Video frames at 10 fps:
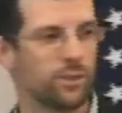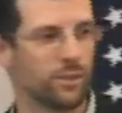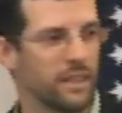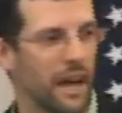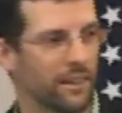
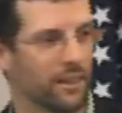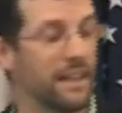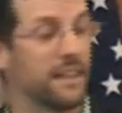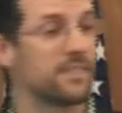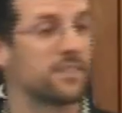another,
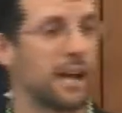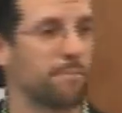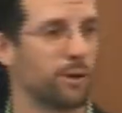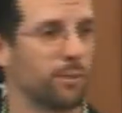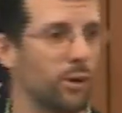
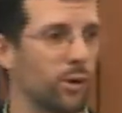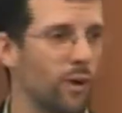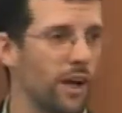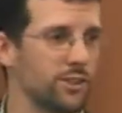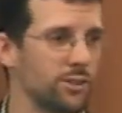inseparable
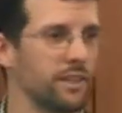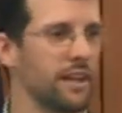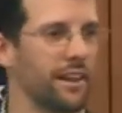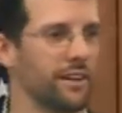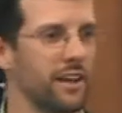one to
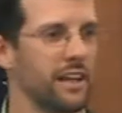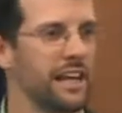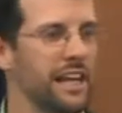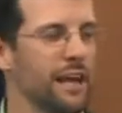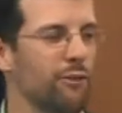another
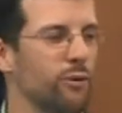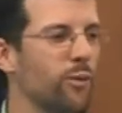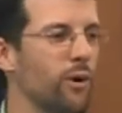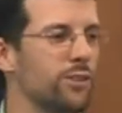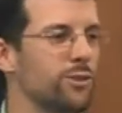if we
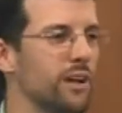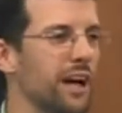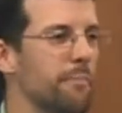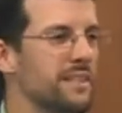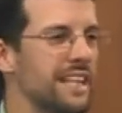want to
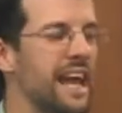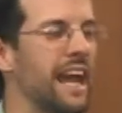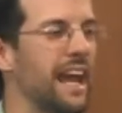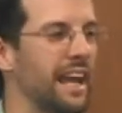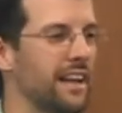
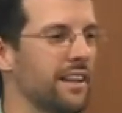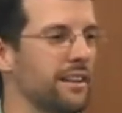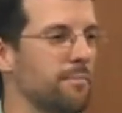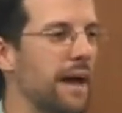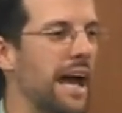obtain the
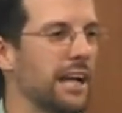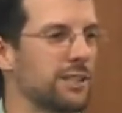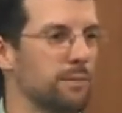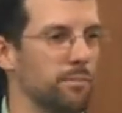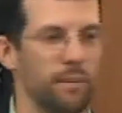
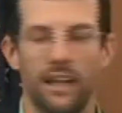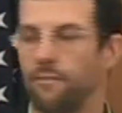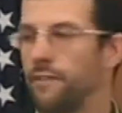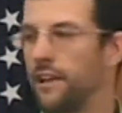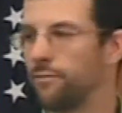maximum
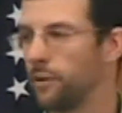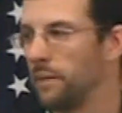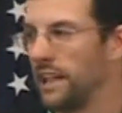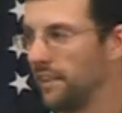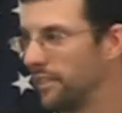benefit from
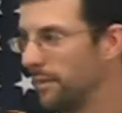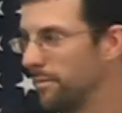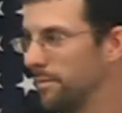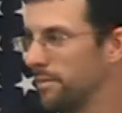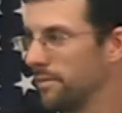any of them.
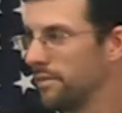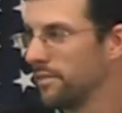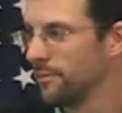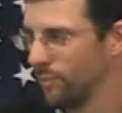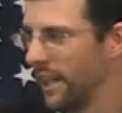
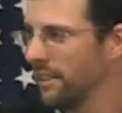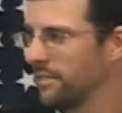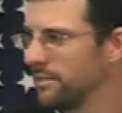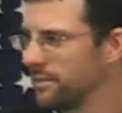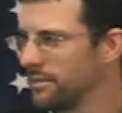Right?
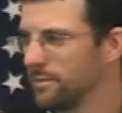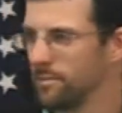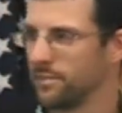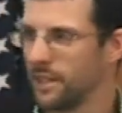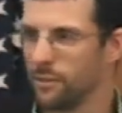
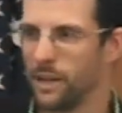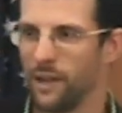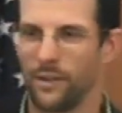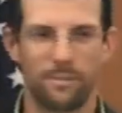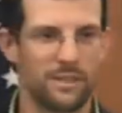Everybody
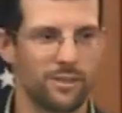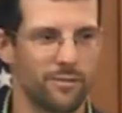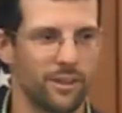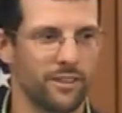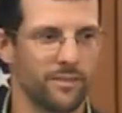with me so
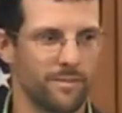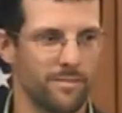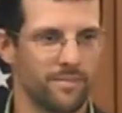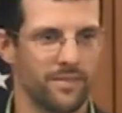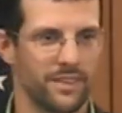far?
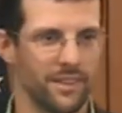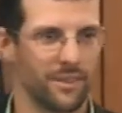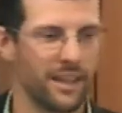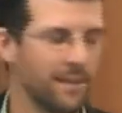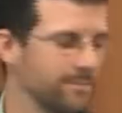Okay.